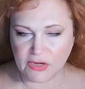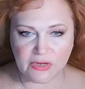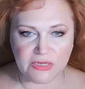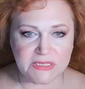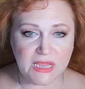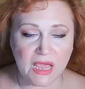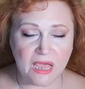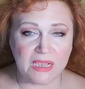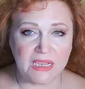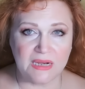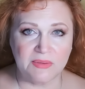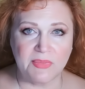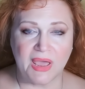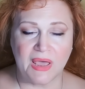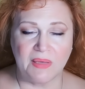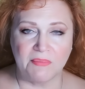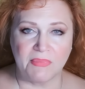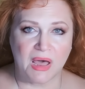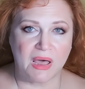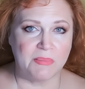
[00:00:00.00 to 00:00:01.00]
they start
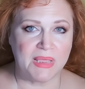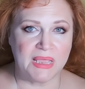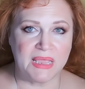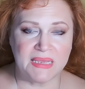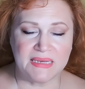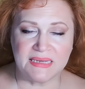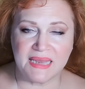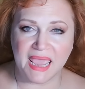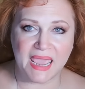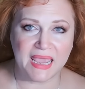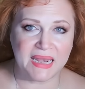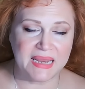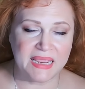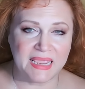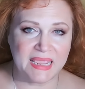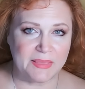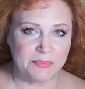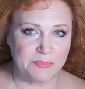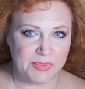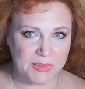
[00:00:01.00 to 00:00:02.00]
talking about mama
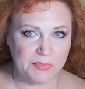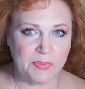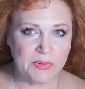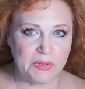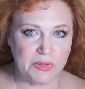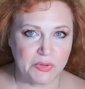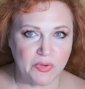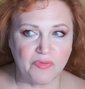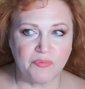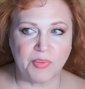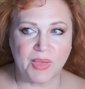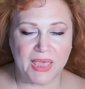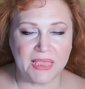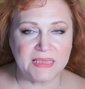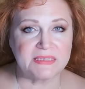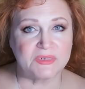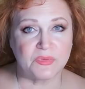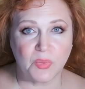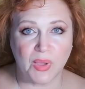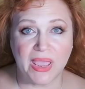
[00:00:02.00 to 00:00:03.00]
and daddy and
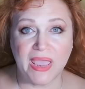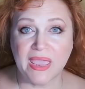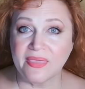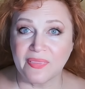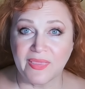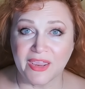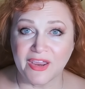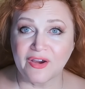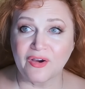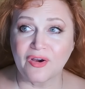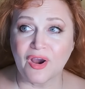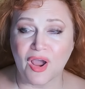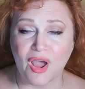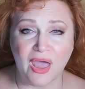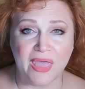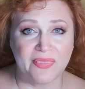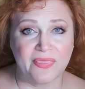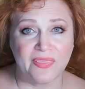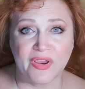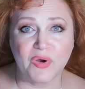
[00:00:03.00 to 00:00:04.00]
people who have passed away,
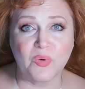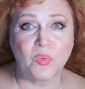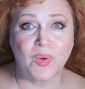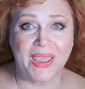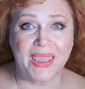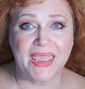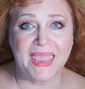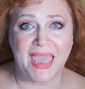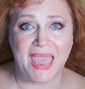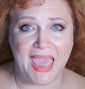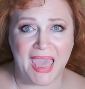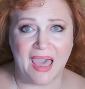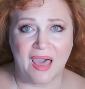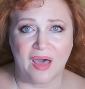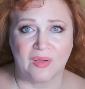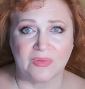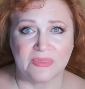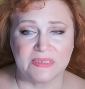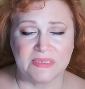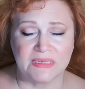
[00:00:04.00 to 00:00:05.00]
they are on their
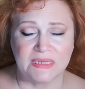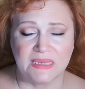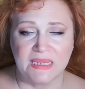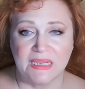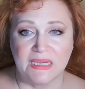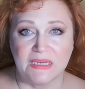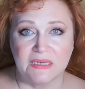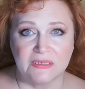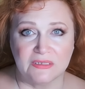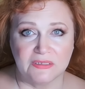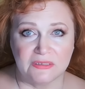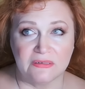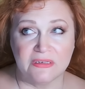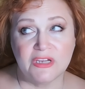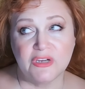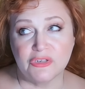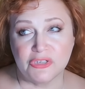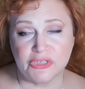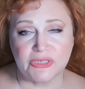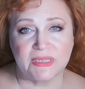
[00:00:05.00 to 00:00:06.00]
way out,
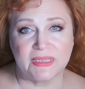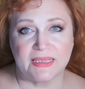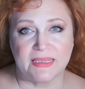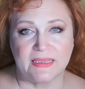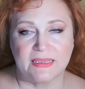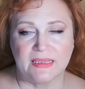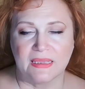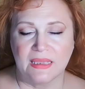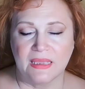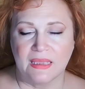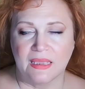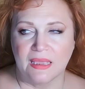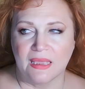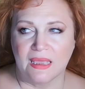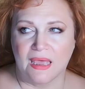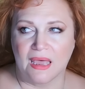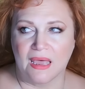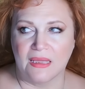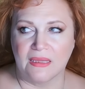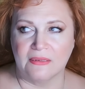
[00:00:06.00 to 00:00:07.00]
usually.